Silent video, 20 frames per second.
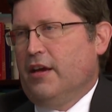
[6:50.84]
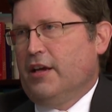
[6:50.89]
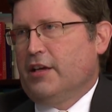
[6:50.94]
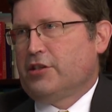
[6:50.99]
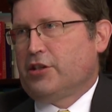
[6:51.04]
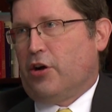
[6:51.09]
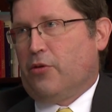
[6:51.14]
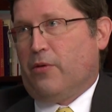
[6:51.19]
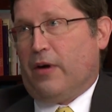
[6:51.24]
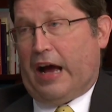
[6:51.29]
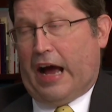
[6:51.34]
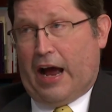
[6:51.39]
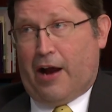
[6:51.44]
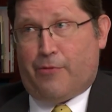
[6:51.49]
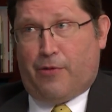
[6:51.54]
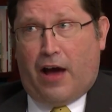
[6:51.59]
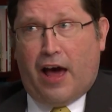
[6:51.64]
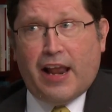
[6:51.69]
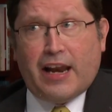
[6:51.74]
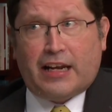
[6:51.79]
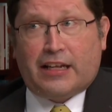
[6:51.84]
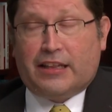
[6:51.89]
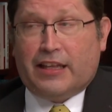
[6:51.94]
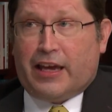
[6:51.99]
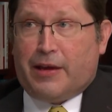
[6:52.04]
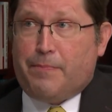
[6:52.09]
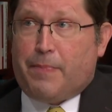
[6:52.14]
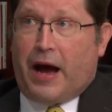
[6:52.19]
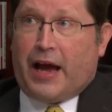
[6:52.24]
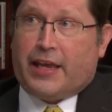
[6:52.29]
So
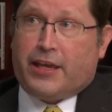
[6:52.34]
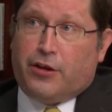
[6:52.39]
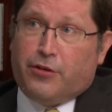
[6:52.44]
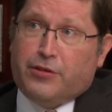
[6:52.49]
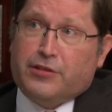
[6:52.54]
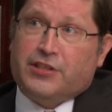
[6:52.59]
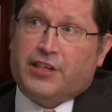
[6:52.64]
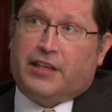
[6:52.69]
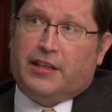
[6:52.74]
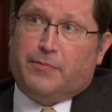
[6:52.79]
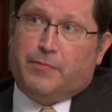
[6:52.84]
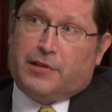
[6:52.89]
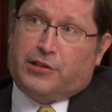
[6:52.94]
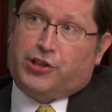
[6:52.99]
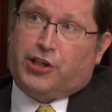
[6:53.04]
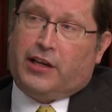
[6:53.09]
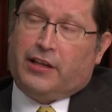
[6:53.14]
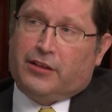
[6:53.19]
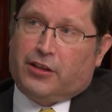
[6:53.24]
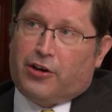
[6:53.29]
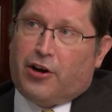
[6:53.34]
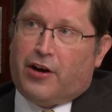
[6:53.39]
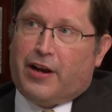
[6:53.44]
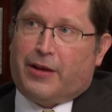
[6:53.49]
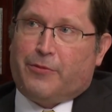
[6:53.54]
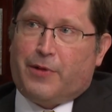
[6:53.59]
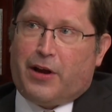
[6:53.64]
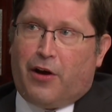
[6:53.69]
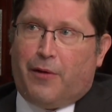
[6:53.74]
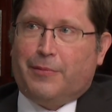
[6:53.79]
ironically, by using machine
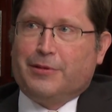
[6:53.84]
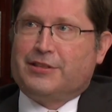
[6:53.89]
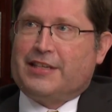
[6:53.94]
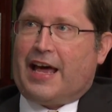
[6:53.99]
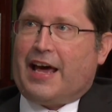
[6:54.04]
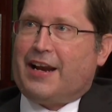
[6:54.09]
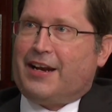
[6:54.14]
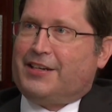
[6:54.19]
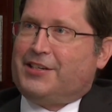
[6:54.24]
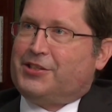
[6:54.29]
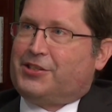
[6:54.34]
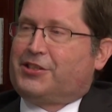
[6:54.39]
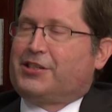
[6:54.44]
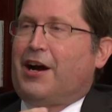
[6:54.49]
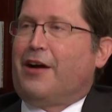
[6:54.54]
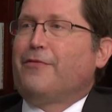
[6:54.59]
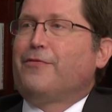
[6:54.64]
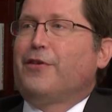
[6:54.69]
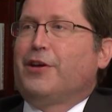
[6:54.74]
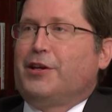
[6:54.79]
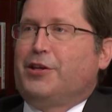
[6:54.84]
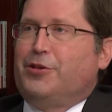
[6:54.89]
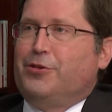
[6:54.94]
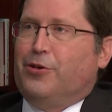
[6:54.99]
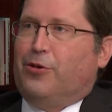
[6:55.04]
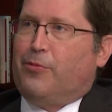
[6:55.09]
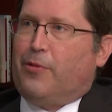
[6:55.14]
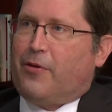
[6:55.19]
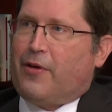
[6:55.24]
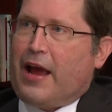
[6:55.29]
learning, we almost had a discovery
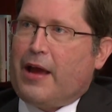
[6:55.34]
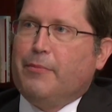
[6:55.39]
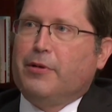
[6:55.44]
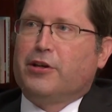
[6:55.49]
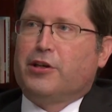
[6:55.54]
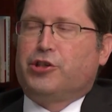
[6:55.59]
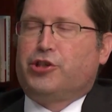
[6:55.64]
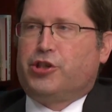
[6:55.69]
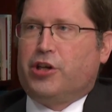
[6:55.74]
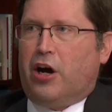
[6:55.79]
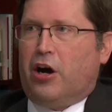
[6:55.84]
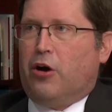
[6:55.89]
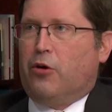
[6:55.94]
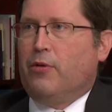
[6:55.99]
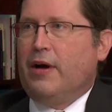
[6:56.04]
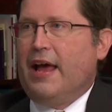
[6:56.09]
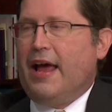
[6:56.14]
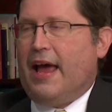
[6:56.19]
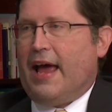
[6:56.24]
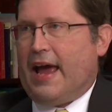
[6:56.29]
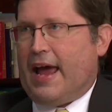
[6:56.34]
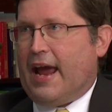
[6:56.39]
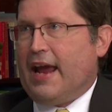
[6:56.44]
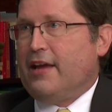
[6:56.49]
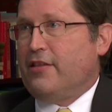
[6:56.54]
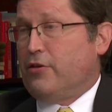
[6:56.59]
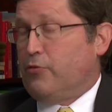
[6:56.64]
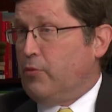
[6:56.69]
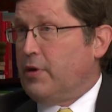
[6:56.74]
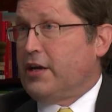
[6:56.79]
tool. We were able to show,
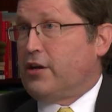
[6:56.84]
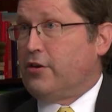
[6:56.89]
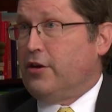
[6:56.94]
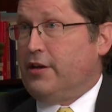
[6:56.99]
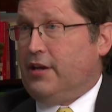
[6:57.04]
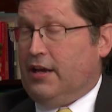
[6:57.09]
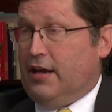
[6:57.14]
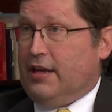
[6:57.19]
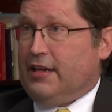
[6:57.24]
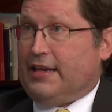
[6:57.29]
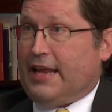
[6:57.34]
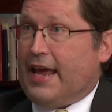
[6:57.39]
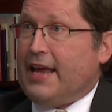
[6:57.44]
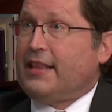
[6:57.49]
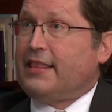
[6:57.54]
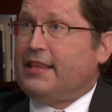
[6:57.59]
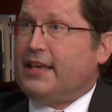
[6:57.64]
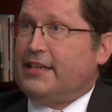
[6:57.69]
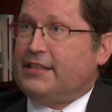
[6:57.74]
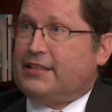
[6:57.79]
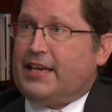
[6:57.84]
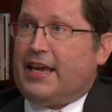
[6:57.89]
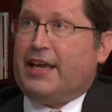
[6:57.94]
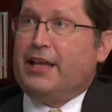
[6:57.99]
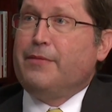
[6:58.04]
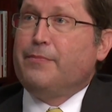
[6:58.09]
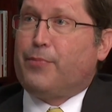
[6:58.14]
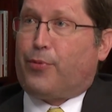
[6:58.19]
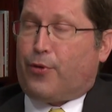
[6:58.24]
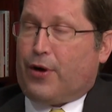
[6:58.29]
A, that we could take these
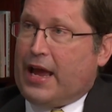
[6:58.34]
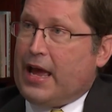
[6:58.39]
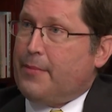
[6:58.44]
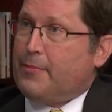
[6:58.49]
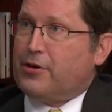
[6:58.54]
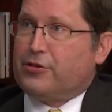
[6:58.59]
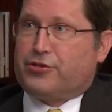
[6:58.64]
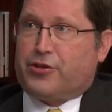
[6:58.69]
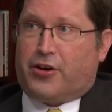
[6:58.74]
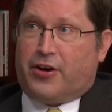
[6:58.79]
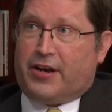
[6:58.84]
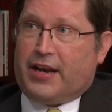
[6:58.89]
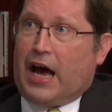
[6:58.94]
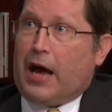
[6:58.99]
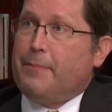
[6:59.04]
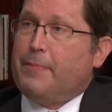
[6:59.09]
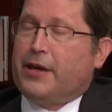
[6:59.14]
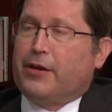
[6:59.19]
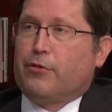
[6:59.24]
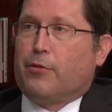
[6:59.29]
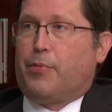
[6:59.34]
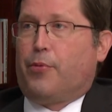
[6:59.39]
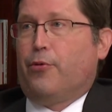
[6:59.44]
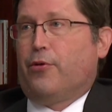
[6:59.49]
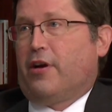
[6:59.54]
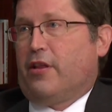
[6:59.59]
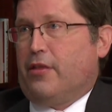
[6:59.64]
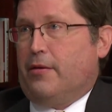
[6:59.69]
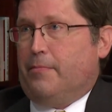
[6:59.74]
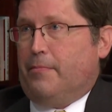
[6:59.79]
hidden parameters that are not being
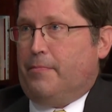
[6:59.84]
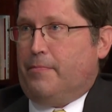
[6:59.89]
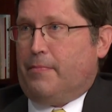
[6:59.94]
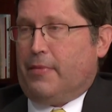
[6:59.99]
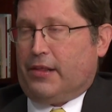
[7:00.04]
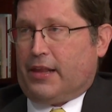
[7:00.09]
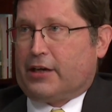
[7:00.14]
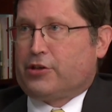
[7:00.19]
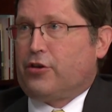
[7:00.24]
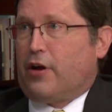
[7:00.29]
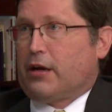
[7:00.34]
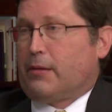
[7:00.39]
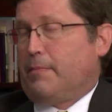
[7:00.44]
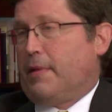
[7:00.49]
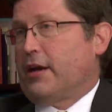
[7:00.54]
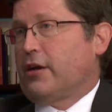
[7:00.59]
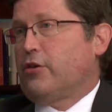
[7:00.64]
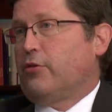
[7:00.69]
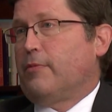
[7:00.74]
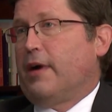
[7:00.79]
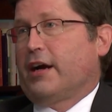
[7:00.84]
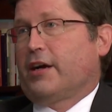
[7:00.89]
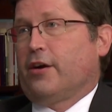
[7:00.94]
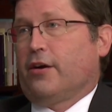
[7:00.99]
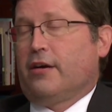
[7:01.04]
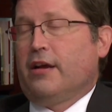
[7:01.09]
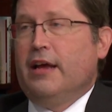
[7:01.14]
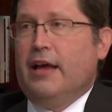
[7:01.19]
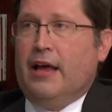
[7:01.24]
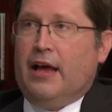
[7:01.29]
reported in the electronic medical record